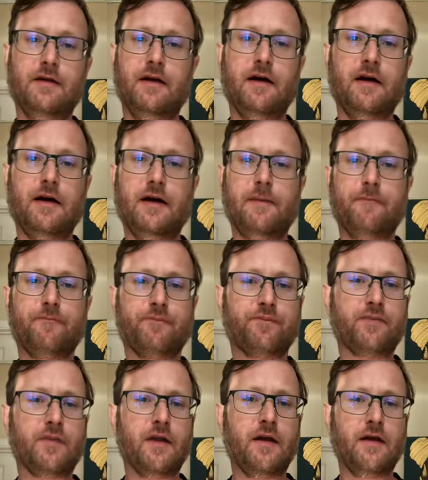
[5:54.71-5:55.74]
Um,
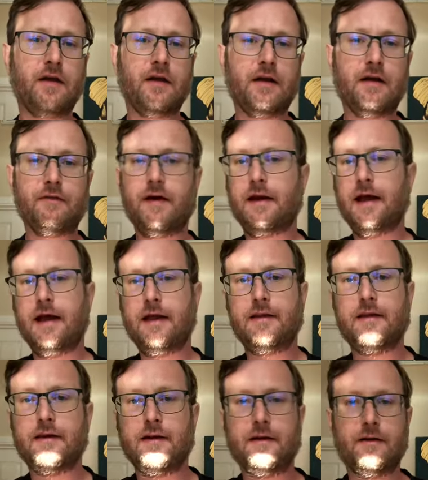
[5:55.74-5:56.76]
if I had
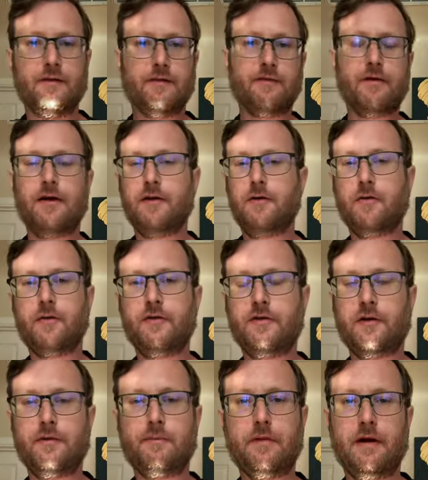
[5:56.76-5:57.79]
the followership.